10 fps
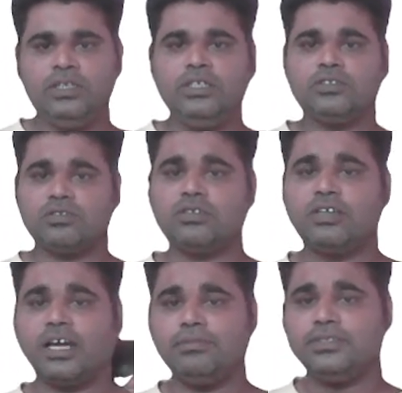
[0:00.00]
So the
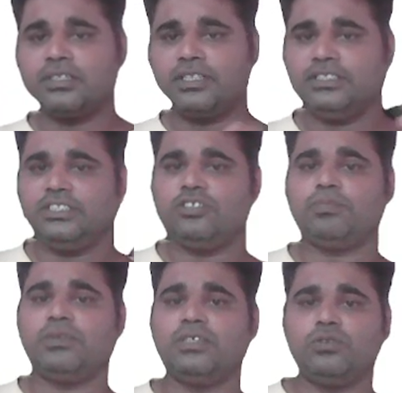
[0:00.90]
diameter is
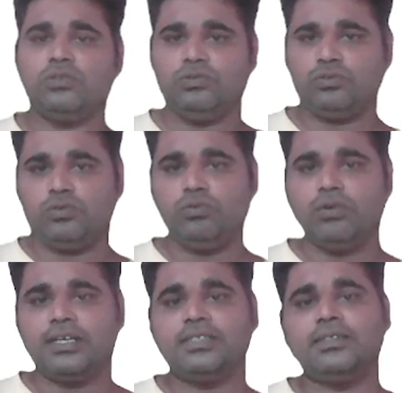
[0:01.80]
0.2 to
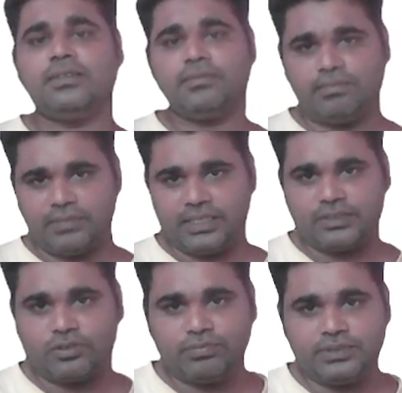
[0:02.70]
1
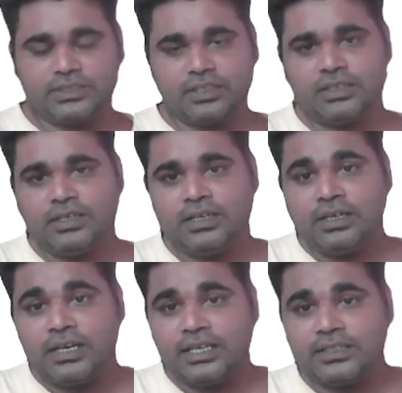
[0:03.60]
micrometer
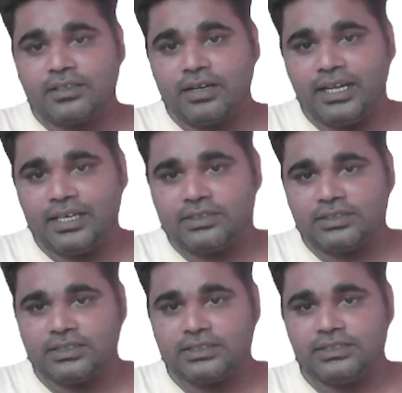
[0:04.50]
and the length
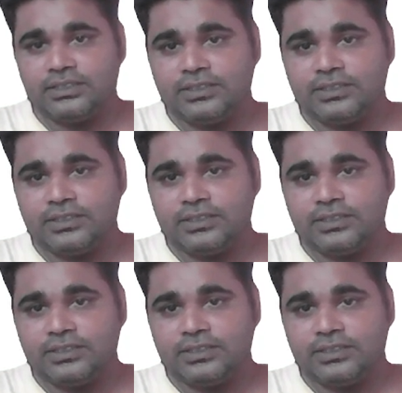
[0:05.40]
is